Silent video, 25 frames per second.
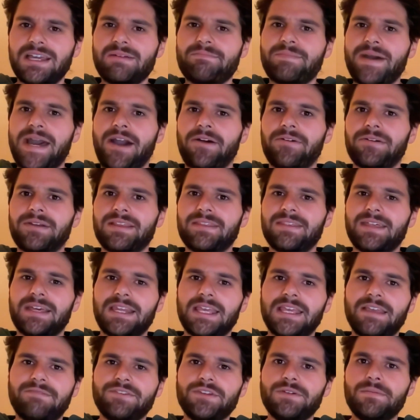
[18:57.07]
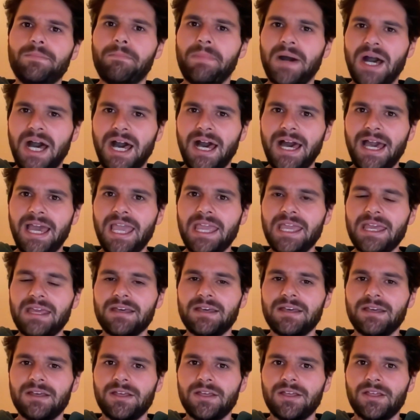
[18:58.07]
about that if you buy
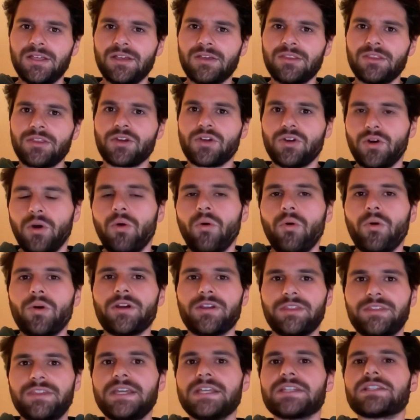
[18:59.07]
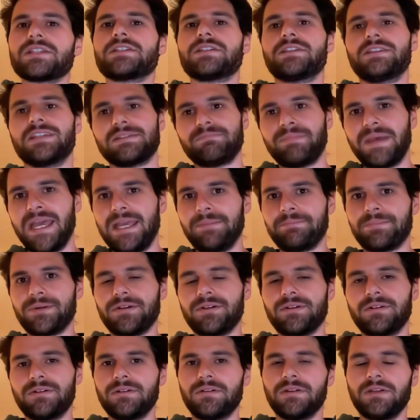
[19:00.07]
the core thesis of this
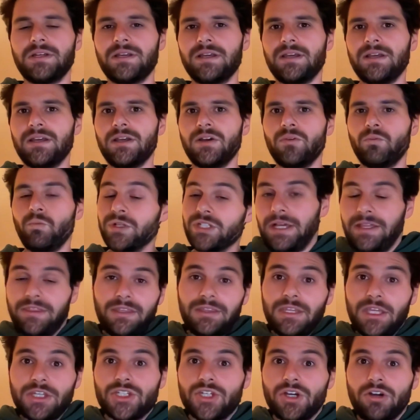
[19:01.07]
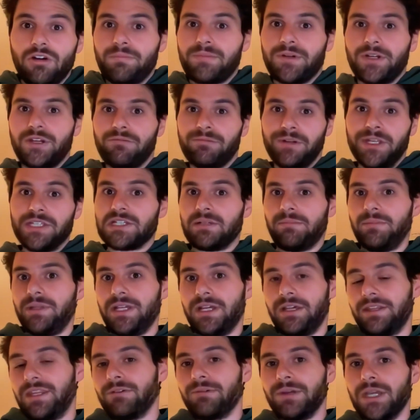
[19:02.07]
paper, which I think they show it pretty reasonably,
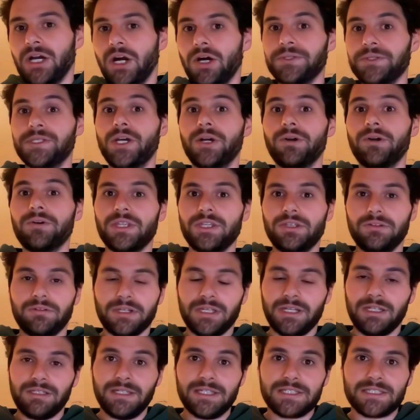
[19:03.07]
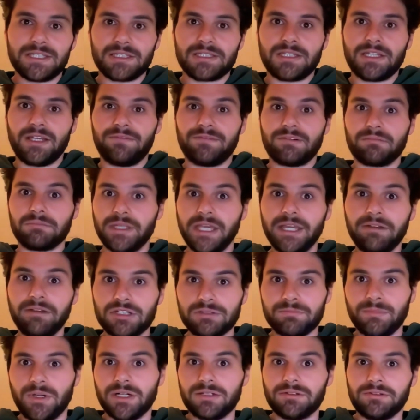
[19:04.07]
I think we all know that you can elicit stuff from
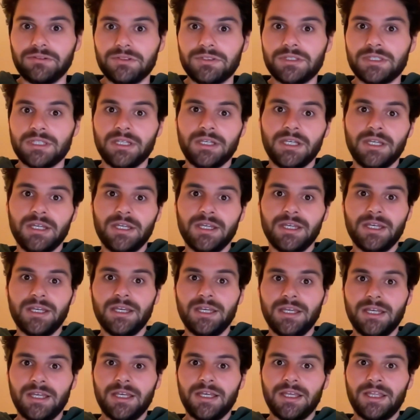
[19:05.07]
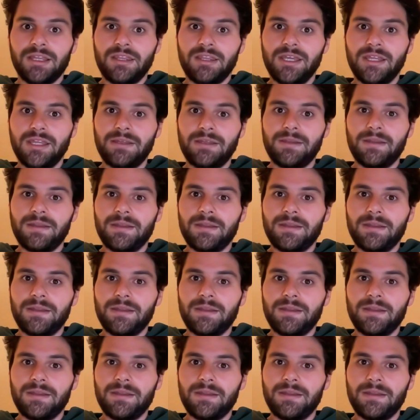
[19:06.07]
language models, then